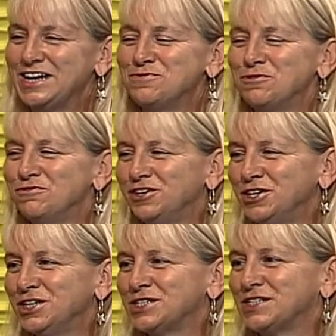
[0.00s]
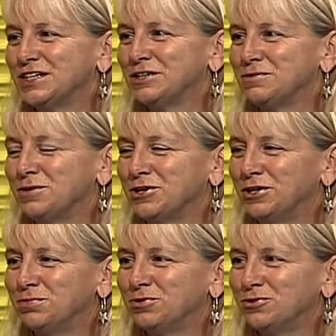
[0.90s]
and we're very excited
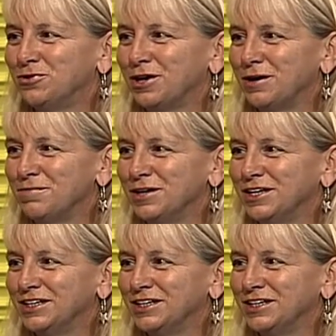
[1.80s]
about our program.